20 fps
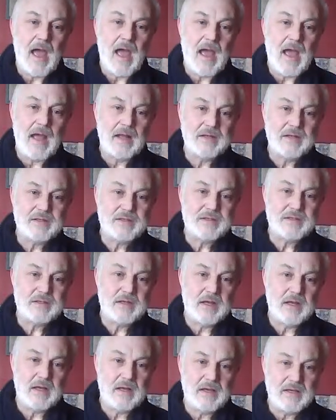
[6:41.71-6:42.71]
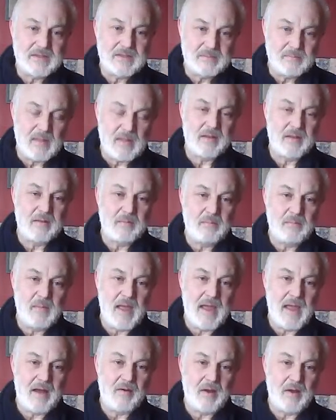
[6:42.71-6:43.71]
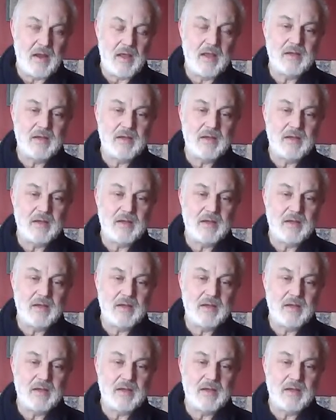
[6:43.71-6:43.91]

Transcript: and his mother, Mary.